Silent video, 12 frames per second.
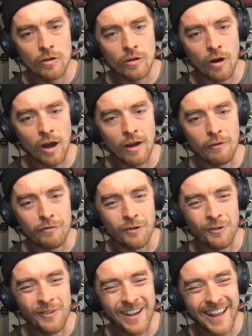Not
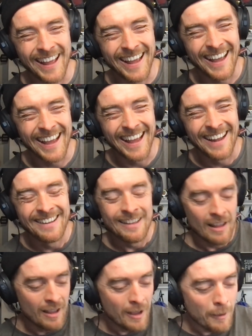helpful.
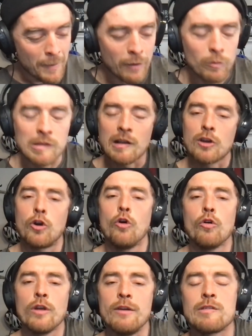But it was
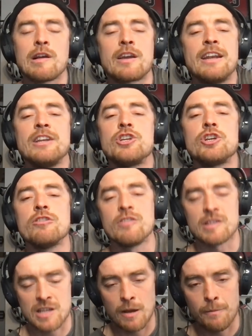like an
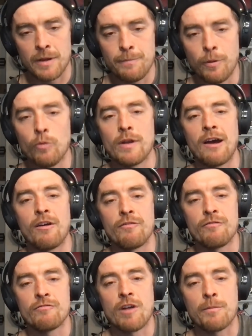insurance company pulled out
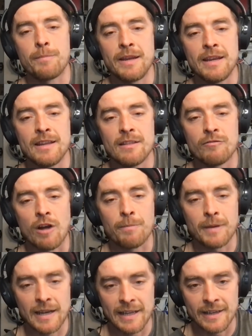of the
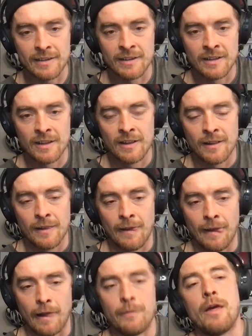rugby league,
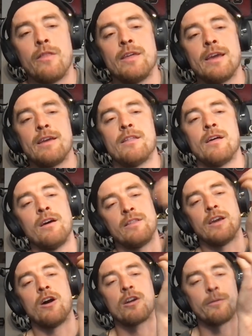and
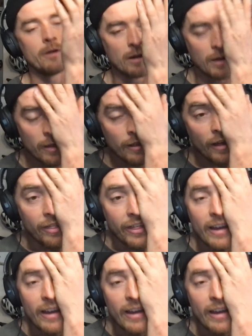the argument, I think,